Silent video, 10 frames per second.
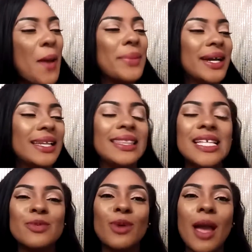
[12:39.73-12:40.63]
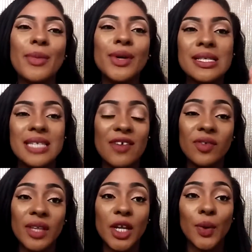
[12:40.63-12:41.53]
But this primer is
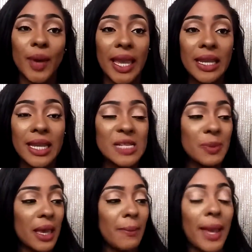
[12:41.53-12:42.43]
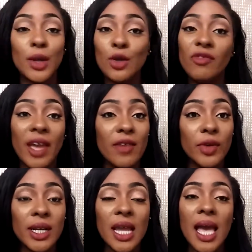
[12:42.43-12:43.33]
definitely great. It's become my new
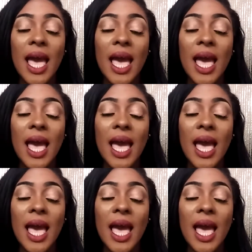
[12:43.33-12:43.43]
favorite.